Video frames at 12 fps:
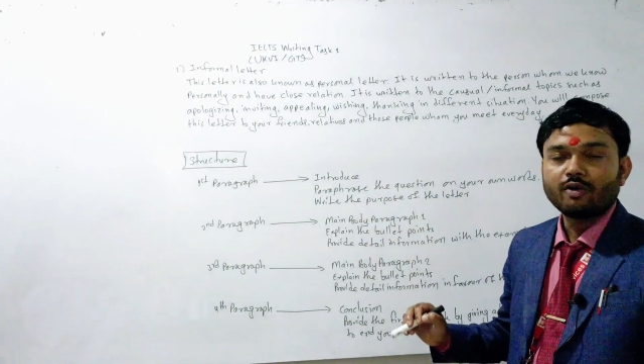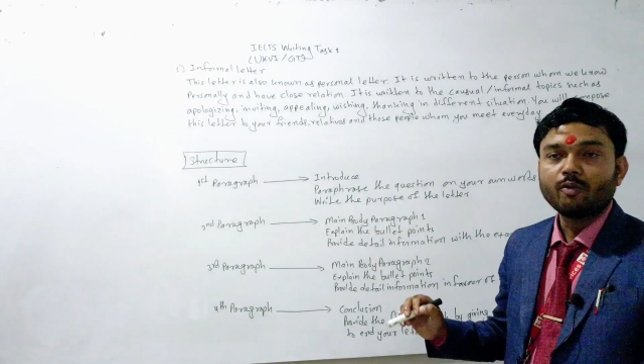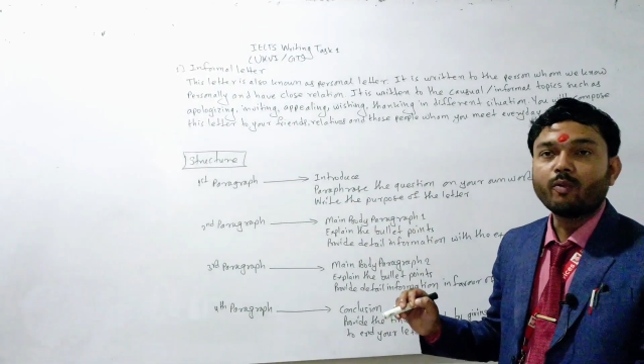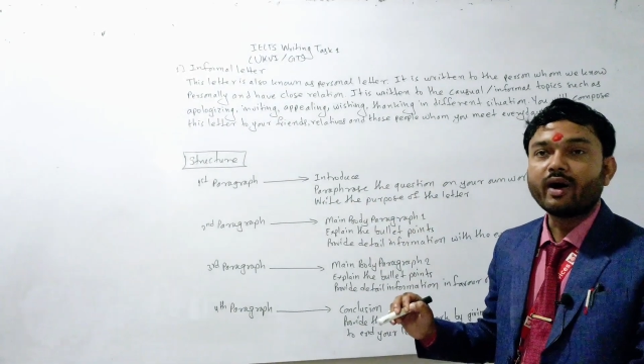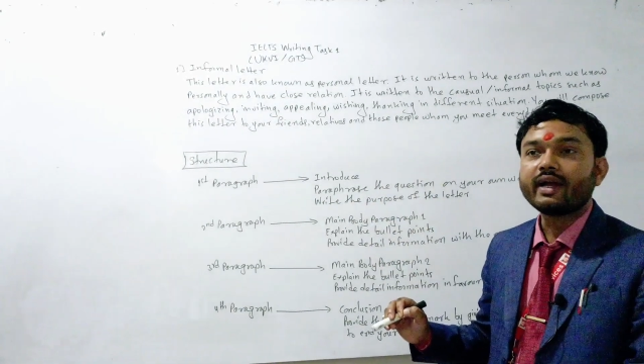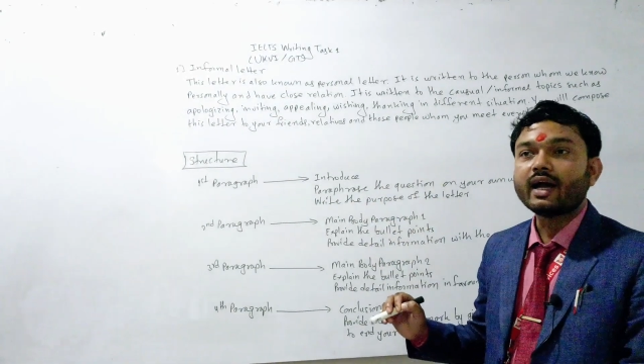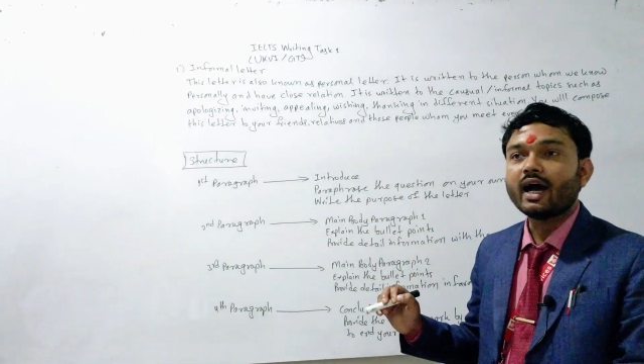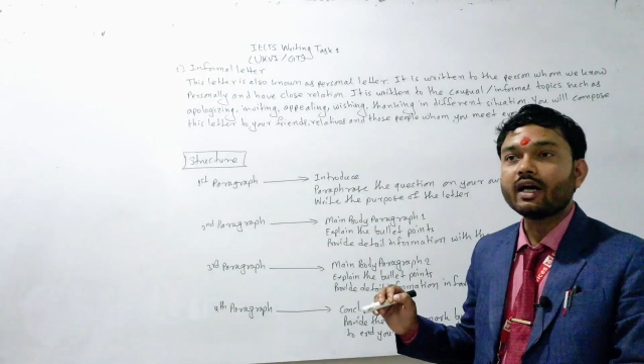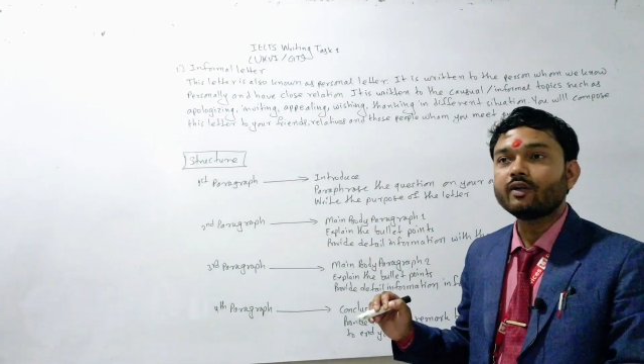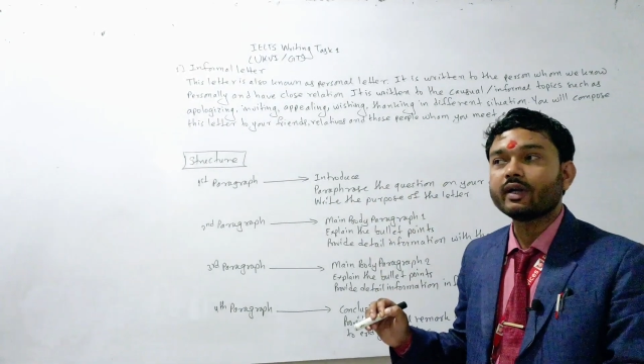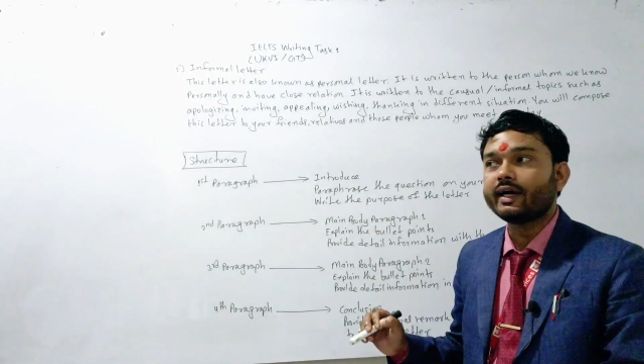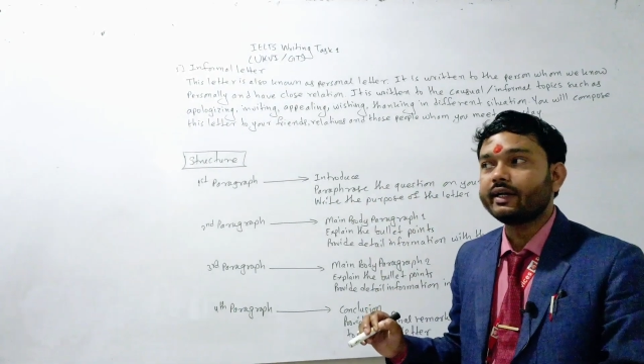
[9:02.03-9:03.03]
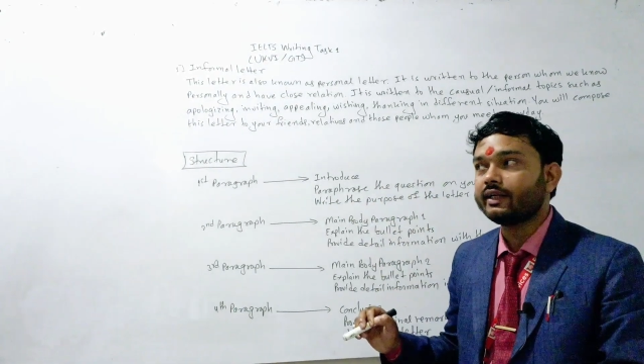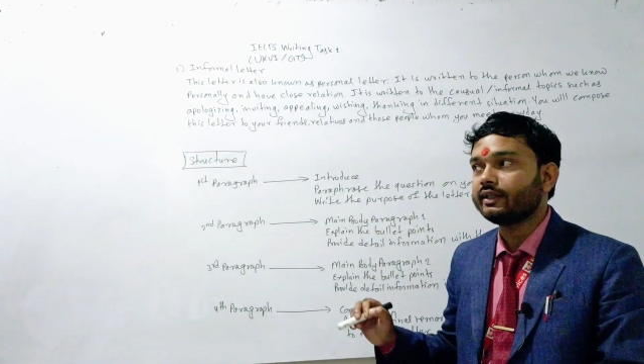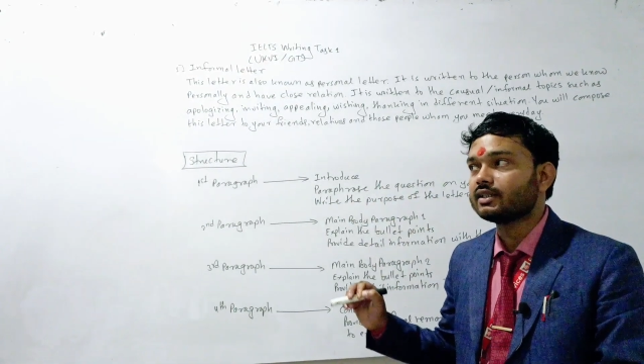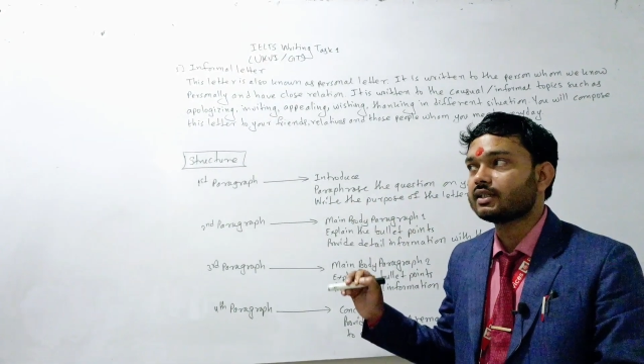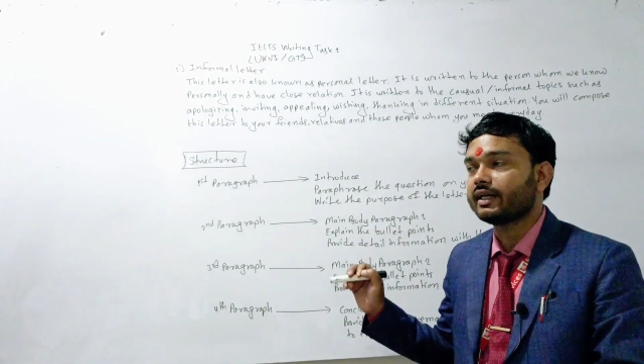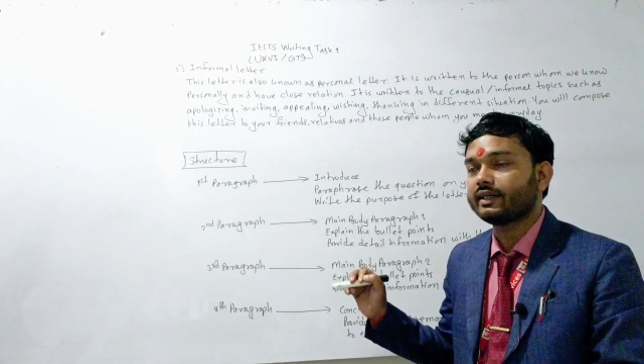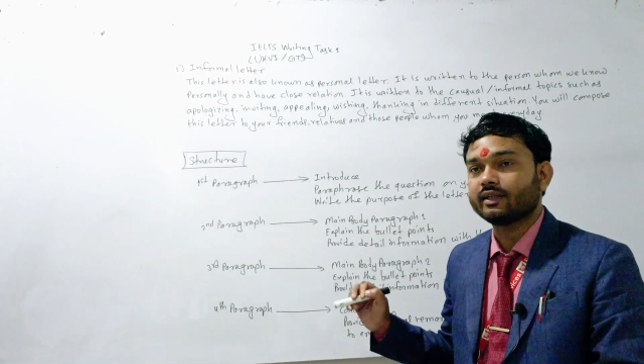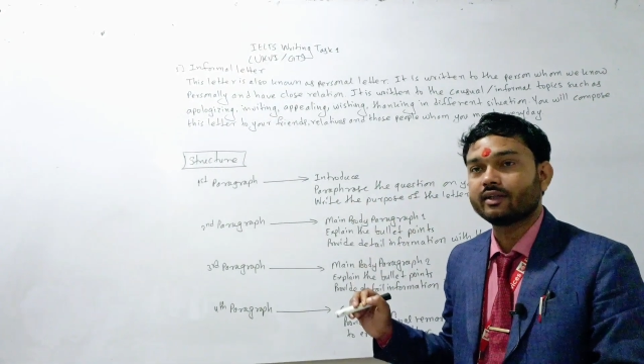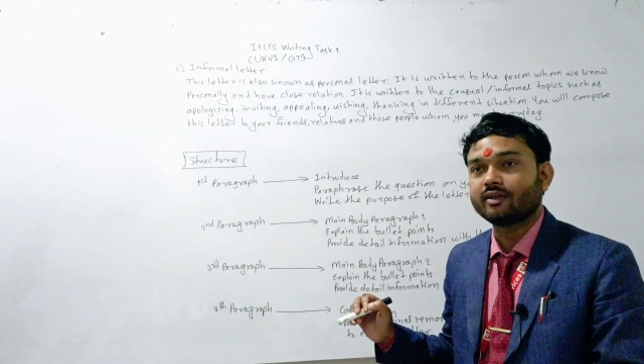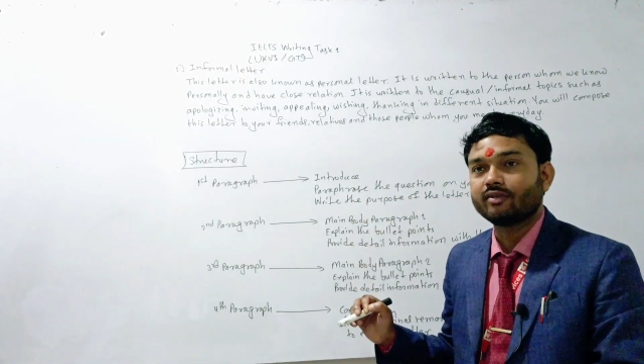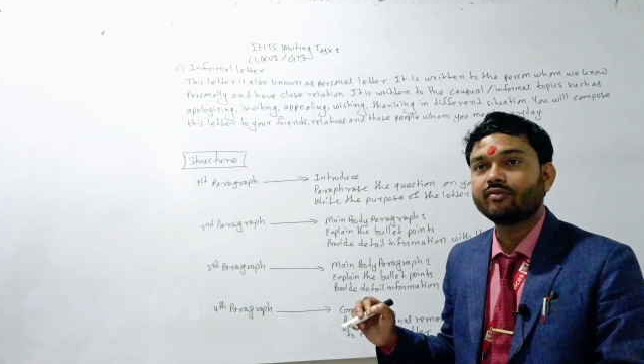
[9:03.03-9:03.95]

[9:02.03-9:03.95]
Why are you writing this letter?